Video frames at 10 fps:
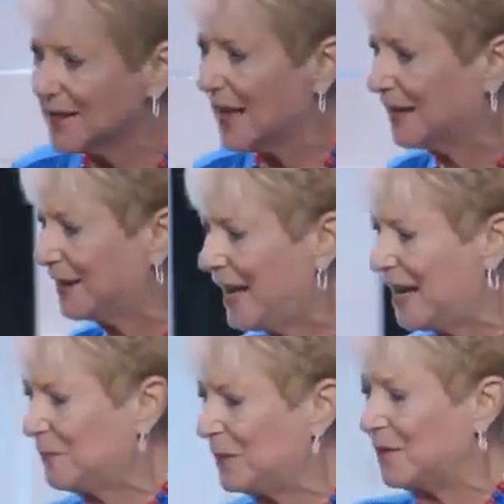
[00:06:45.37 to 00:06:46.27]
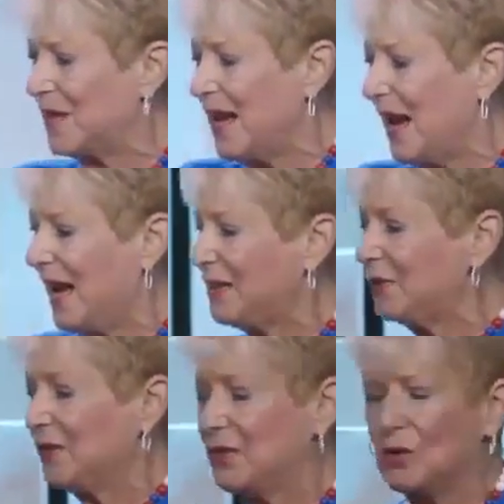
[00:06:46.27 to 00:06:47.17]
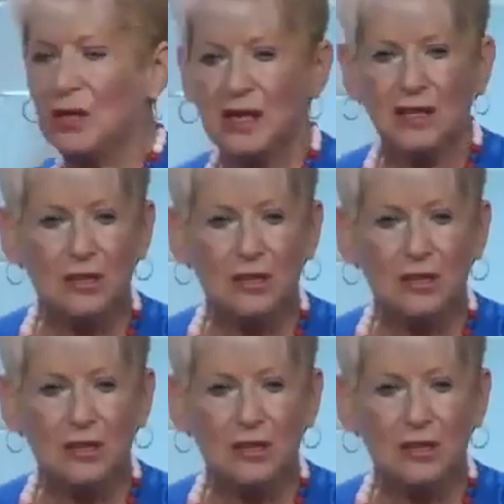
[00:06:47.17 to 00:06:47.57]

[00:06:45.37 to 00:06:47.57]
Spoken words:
Not going to happen. I don't know is